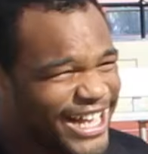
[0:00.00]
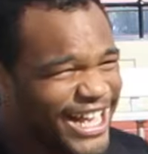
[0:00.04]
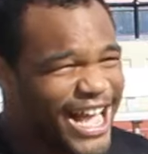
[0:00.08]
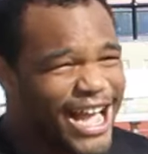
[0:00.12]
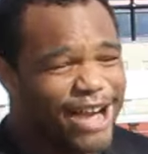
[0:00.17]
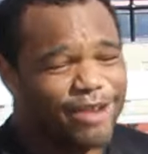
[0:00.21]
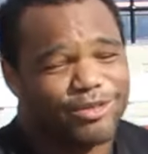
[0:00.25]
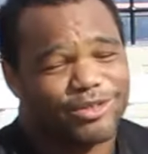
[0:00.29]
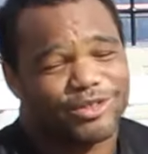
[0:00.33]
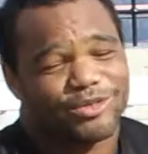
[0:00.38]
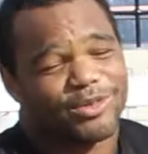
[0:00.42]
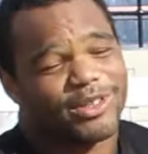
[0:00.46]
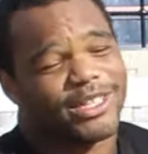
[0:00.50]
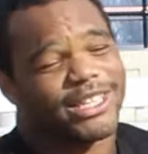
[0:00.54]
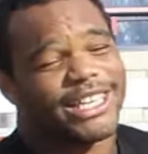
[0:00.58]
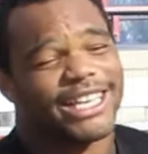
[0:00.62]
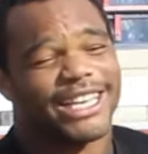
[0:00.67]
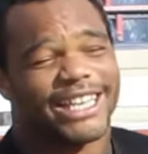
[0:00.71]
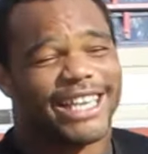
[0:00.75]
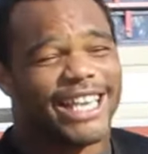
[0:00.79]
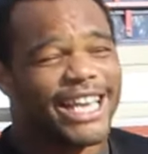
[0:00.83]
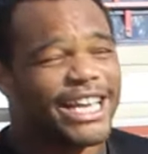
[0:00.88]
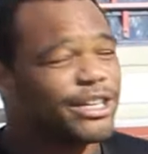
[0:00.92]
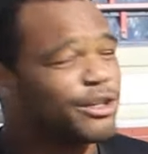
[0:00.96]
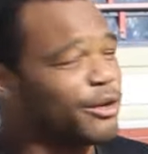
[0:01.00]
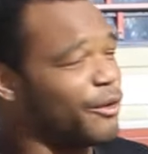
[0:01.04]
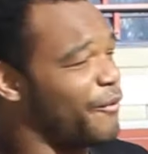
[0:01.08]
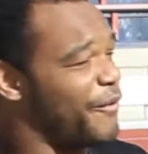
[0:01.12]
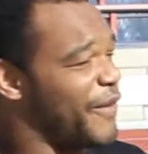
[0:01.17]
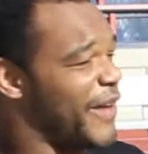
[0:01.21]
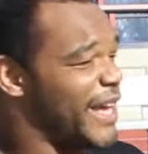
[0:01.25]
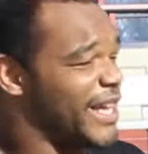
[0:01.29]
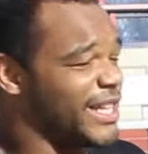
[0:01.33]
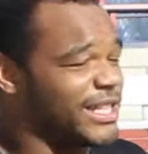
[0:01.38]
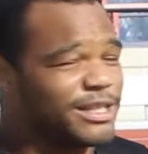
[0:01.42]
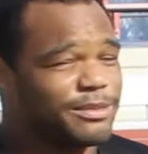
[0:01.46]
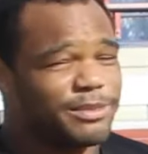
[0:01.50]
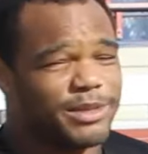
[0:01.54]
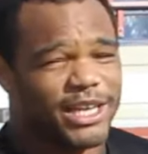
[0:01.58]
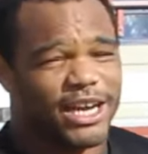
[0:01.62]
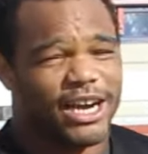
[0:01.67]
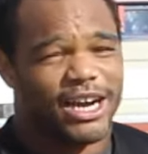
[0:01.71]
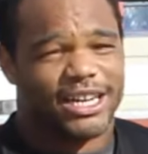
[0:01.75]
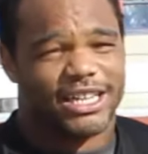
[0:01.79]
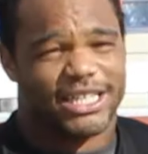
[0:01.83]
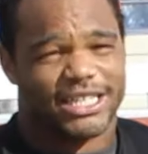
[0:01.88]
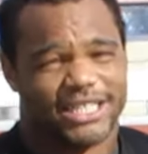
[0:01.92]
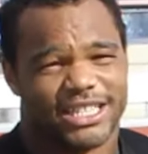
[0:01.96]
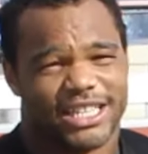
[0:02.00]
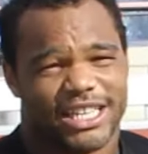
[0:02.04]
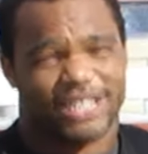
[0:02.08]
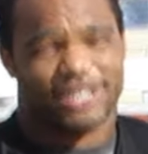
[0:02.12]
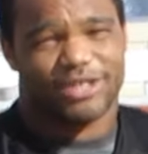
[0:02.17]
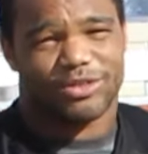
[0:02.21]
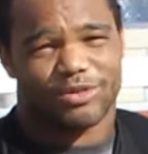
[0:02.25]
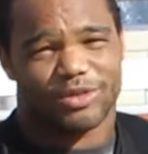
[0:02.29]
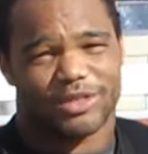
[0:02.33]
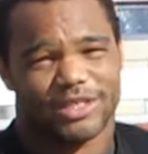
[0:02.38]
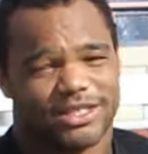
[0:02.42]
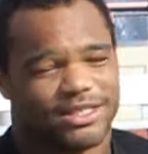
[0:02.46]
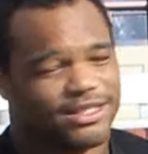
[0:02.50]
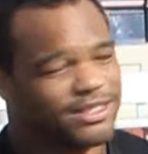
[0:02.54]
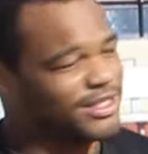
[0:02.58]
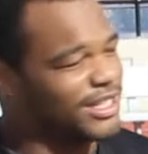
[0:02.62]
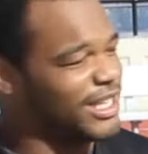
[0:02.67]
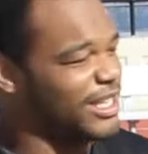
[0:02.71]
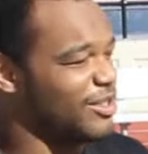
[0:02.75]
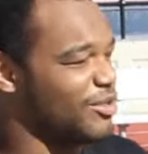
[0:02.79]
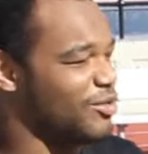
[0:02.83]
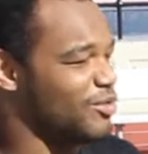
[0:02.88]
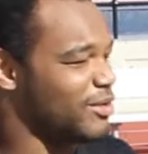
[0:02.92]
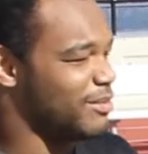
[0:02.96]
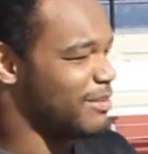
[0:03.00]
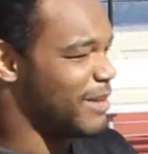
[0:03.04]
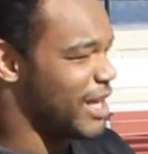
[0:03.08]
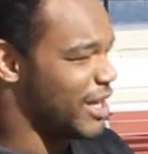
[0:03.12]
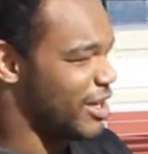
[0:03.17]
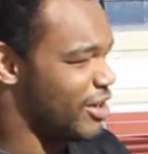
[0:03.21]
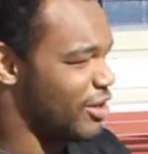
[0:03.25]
I was really a Kendall fan, to be honest. Kendall was my